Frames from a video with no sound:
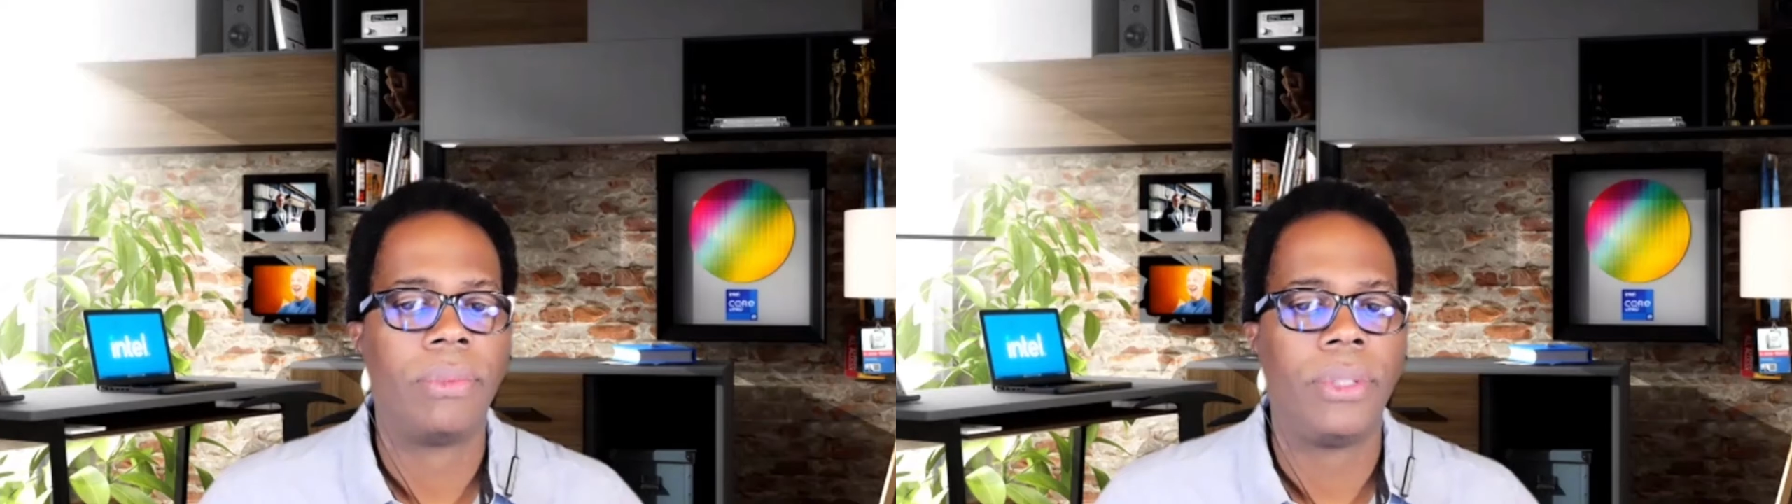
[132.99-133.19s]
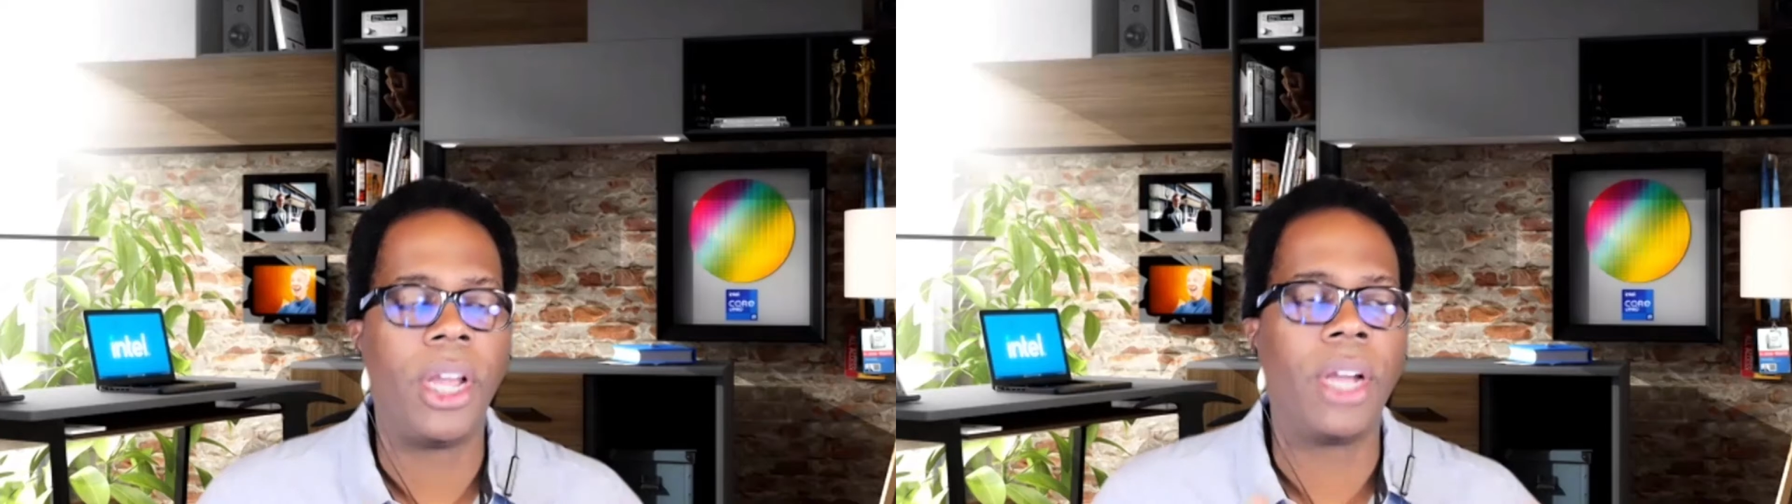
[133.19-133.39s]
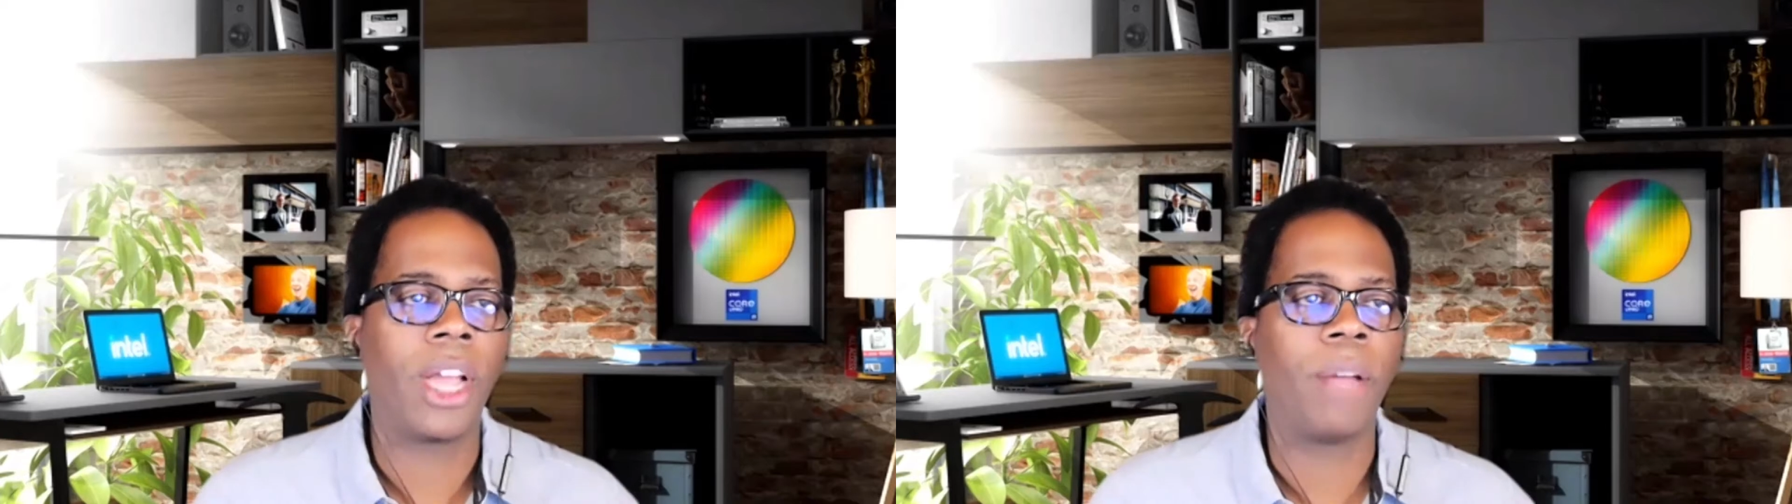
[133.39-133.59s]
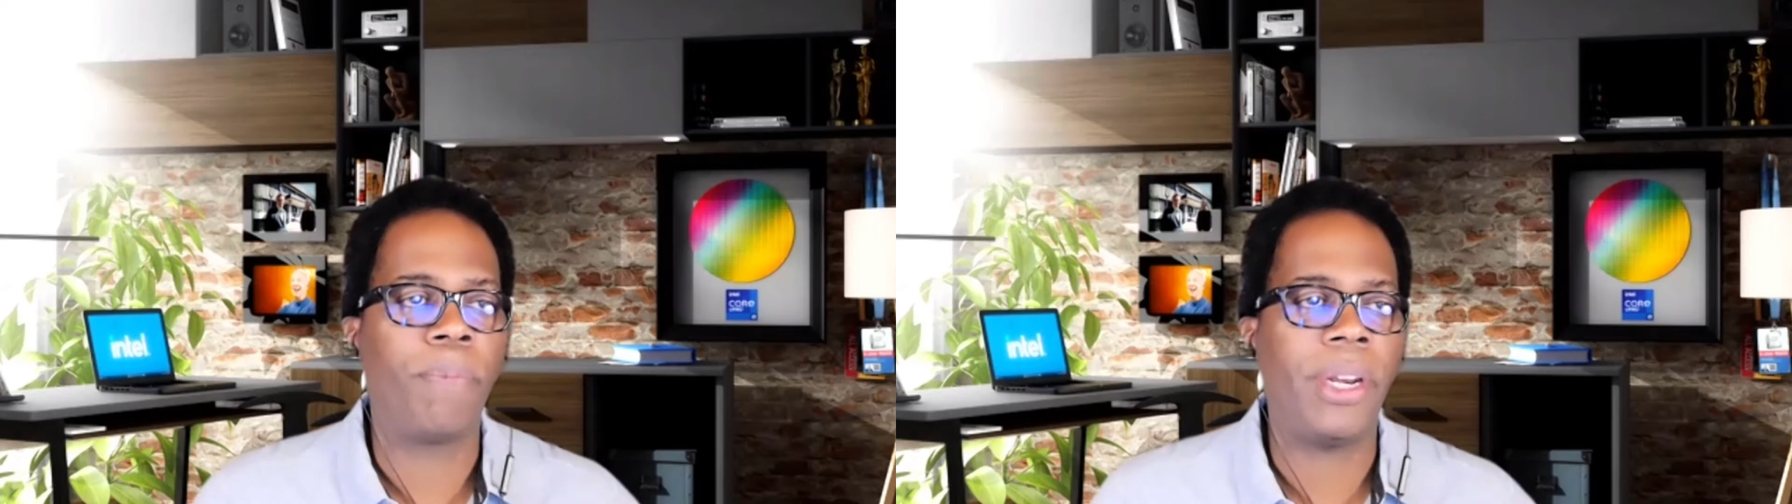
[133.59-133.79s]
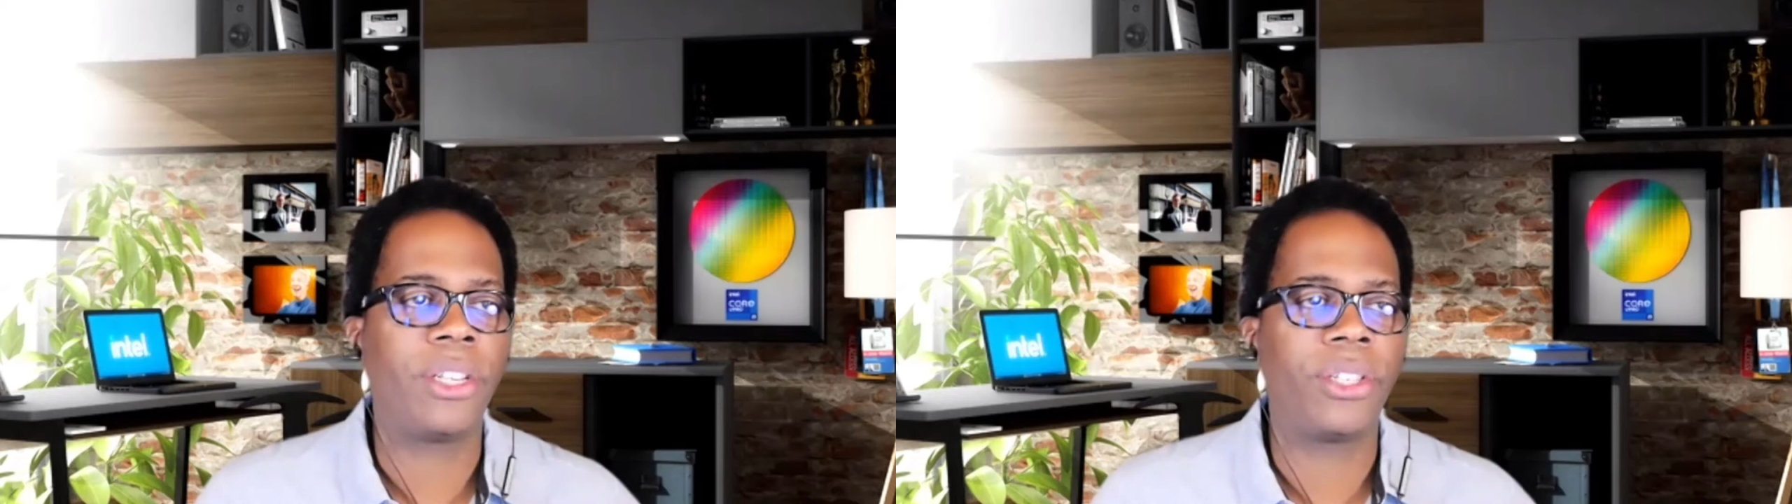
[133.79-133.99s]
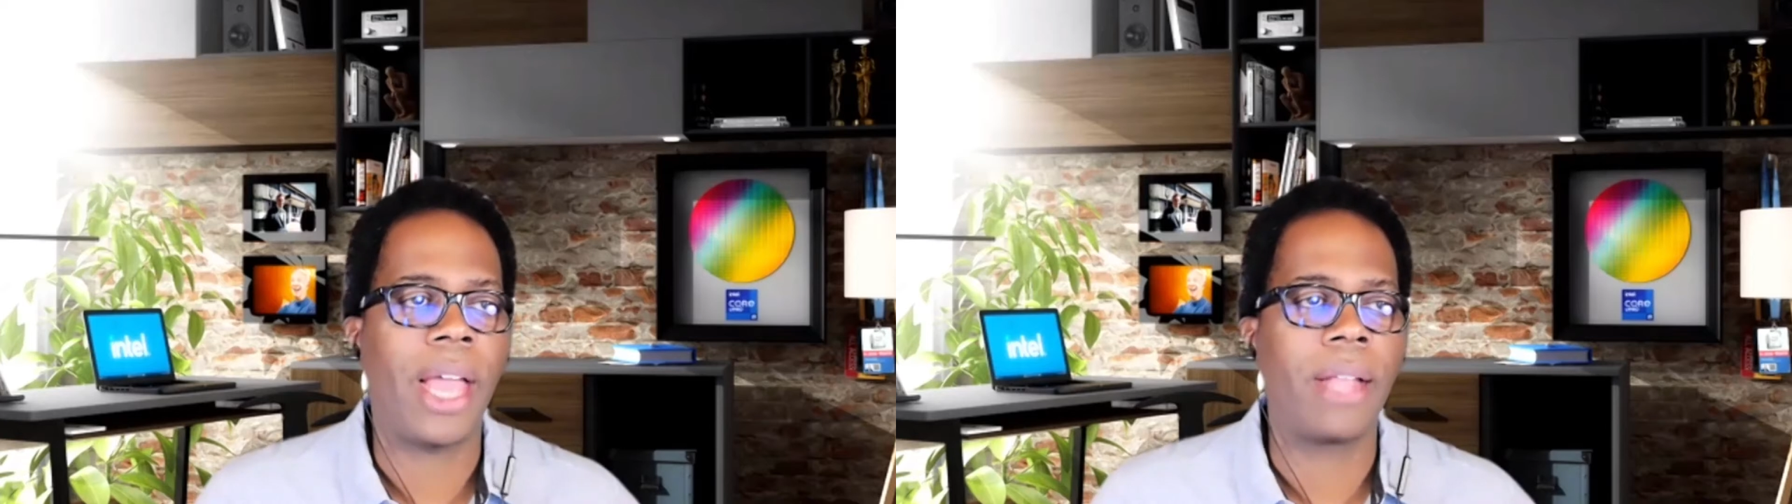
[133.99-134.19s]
young companies that